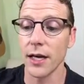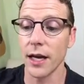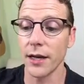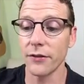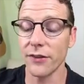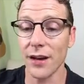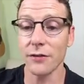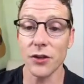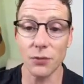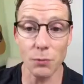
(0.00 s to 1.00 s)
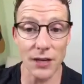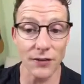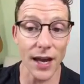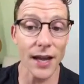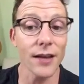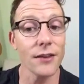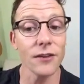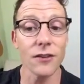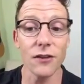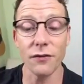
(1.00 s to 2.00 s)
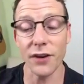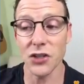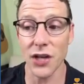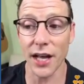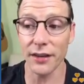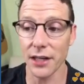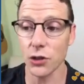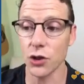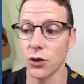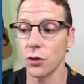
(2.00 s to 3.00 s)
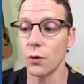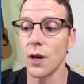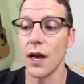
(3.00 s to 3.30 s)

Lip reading: Instead of just me saying this is the functionality it should do,